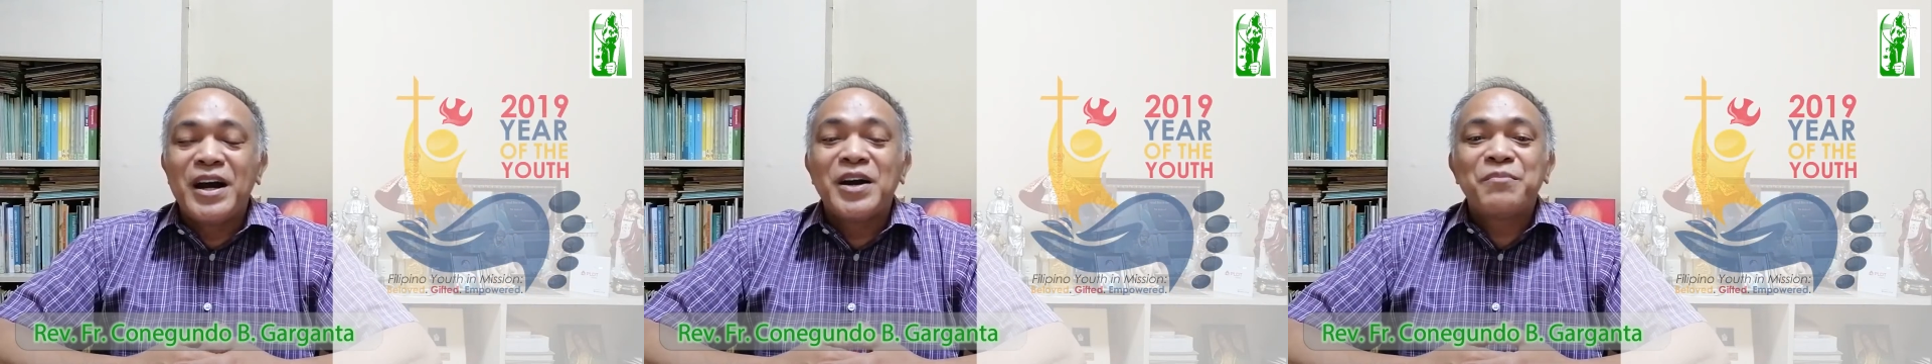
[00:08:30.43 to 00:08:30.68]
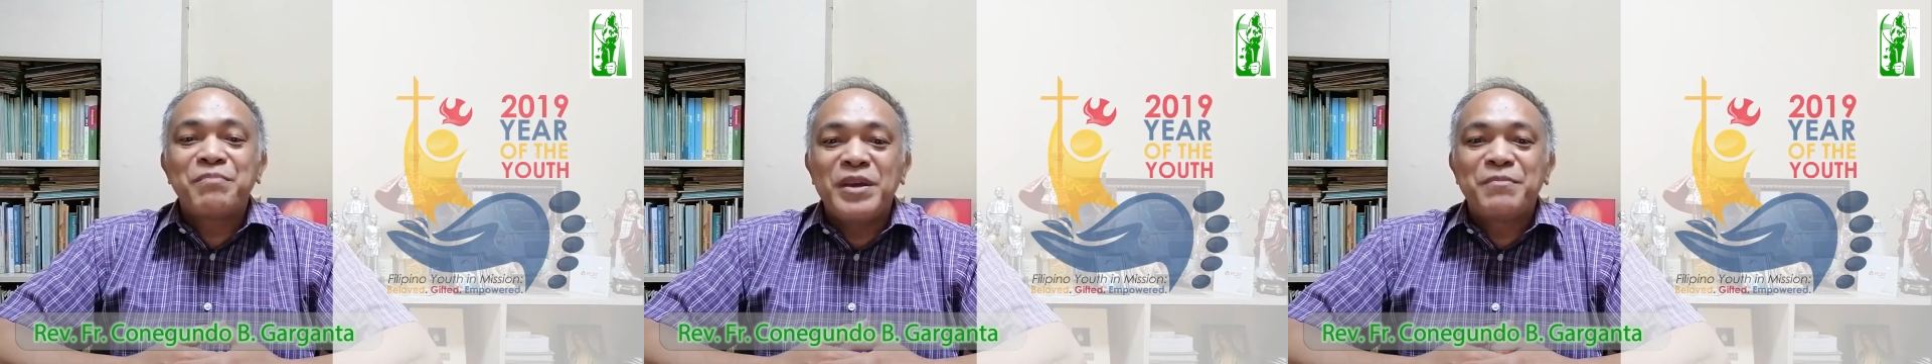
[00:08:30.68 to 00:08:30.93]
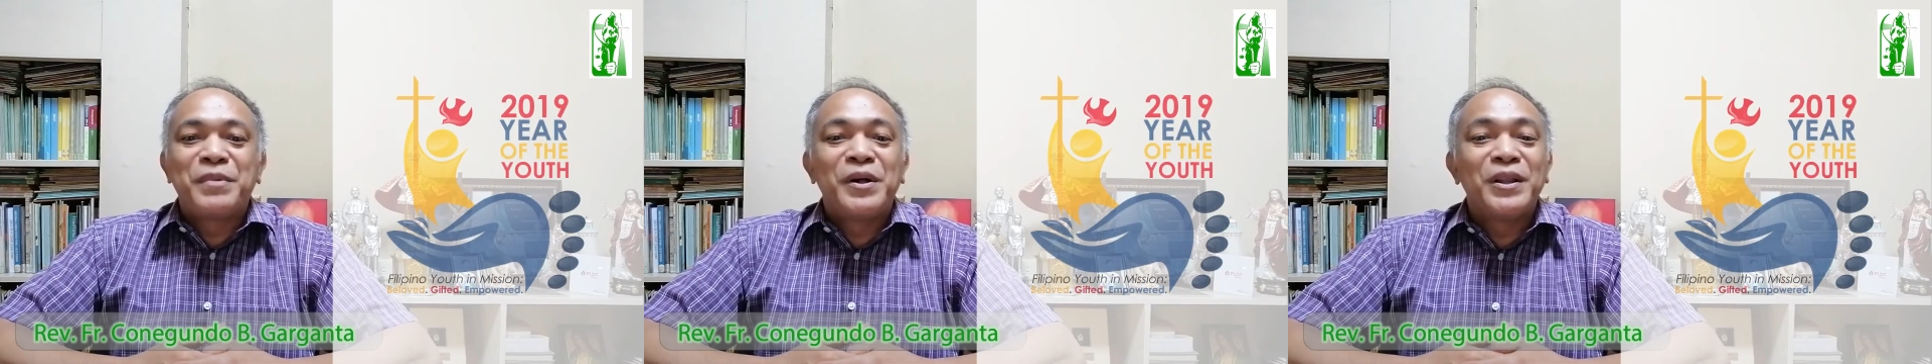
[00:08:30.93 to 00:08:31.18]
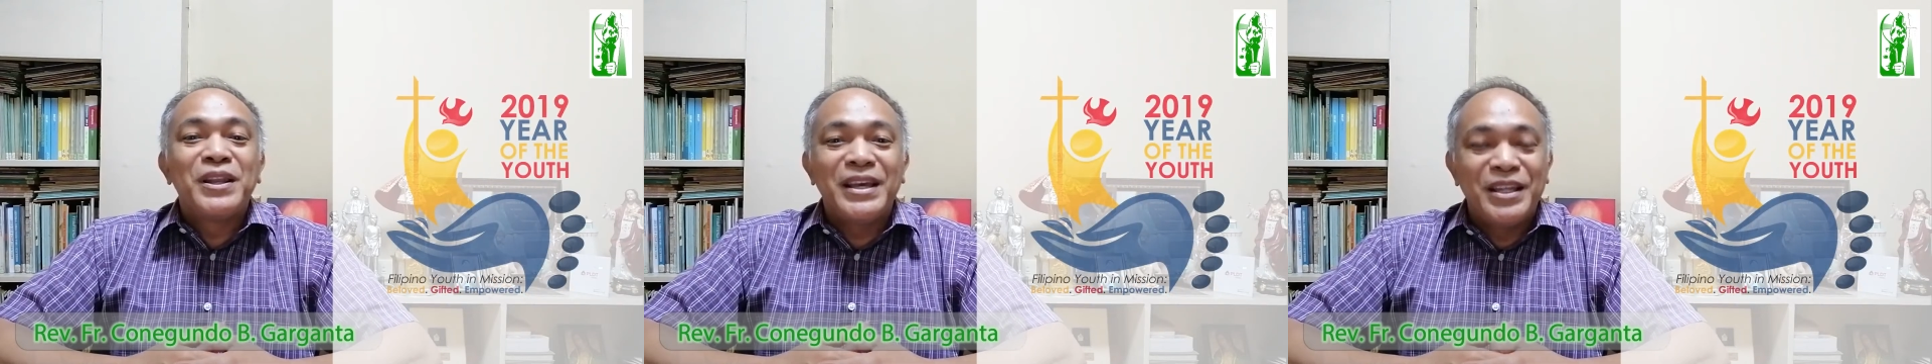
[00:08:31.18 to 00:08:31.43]
young
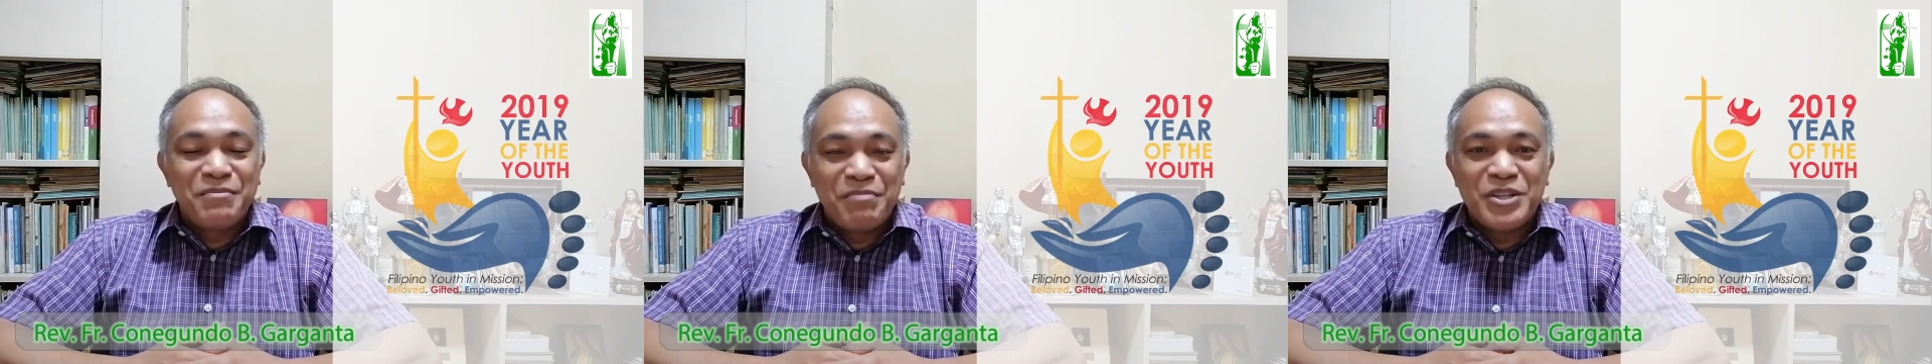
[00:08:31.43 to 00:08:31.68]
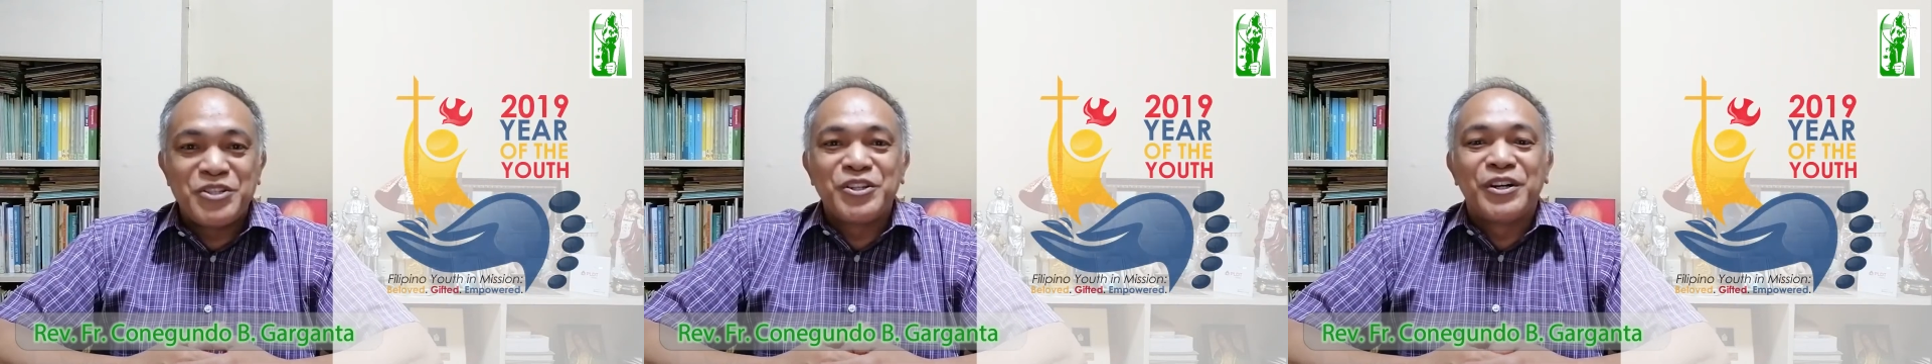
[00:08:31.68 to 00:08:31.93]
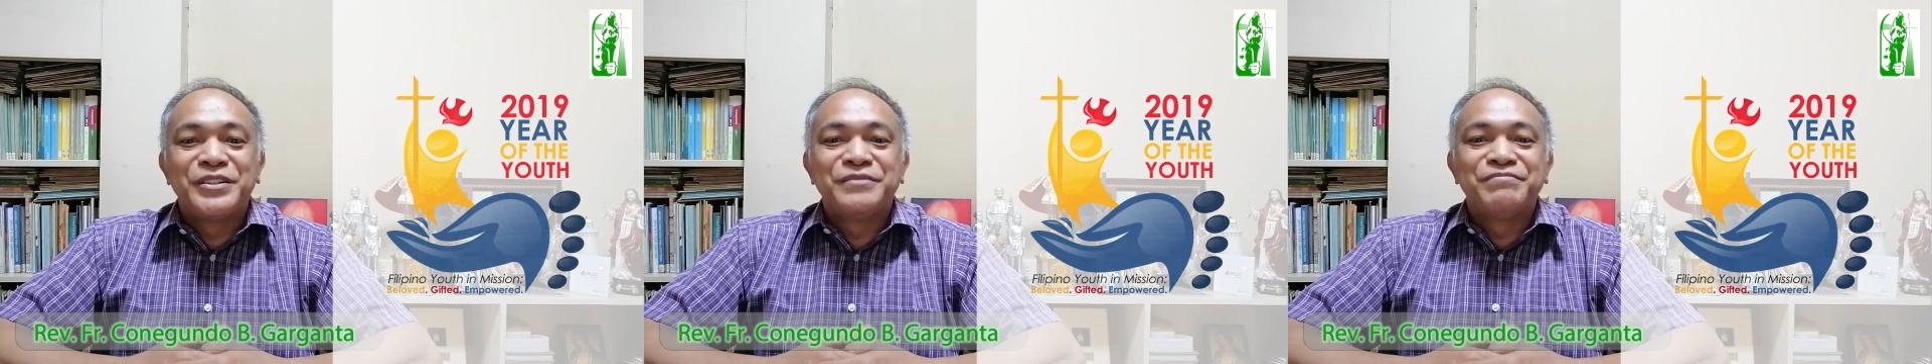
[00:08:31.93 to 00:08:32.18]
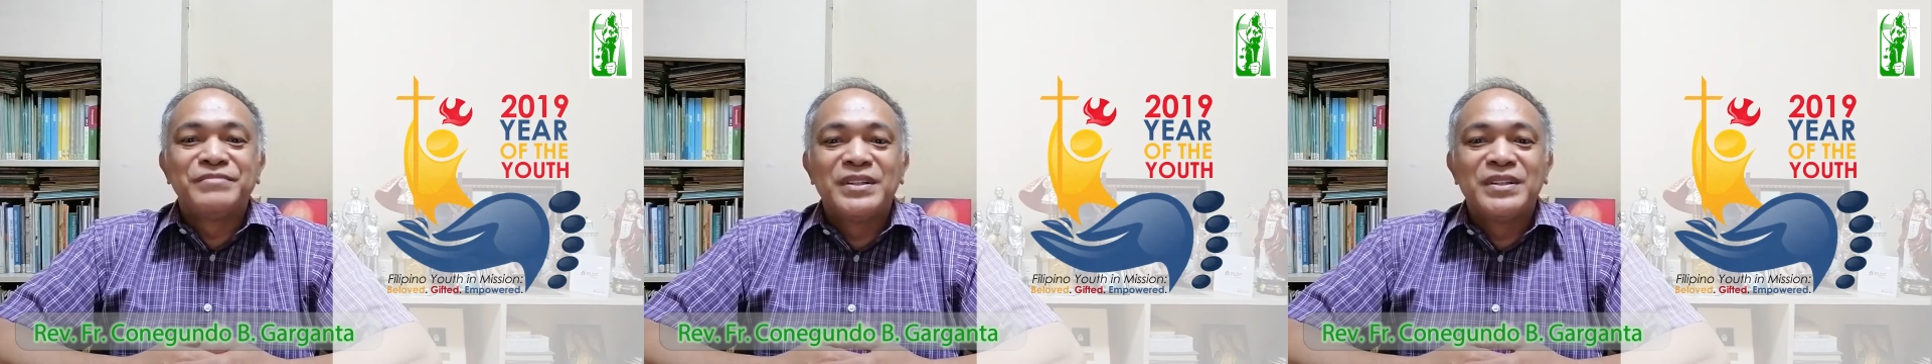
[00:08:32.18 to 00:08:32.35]
people in mission.